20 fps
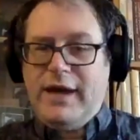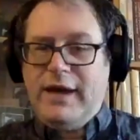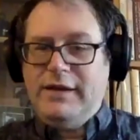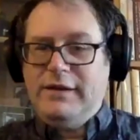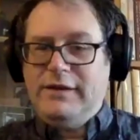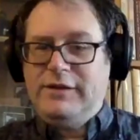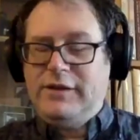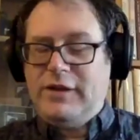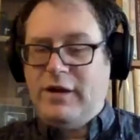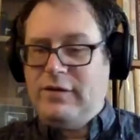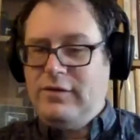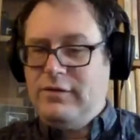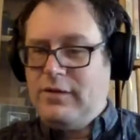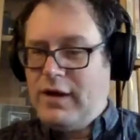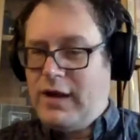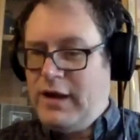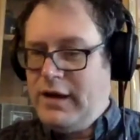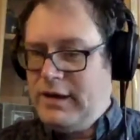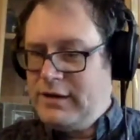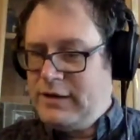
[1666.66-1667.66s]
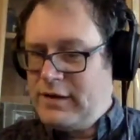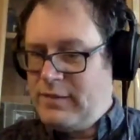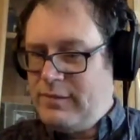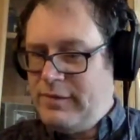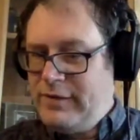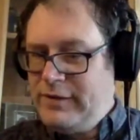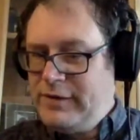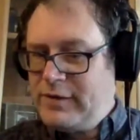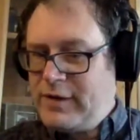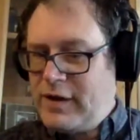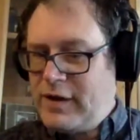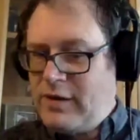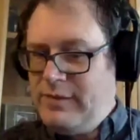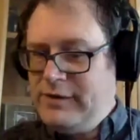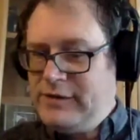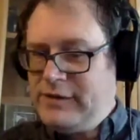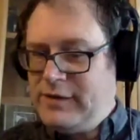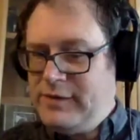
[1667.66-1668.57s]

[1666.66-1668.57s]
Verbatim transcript: so uh, a couple of other comments.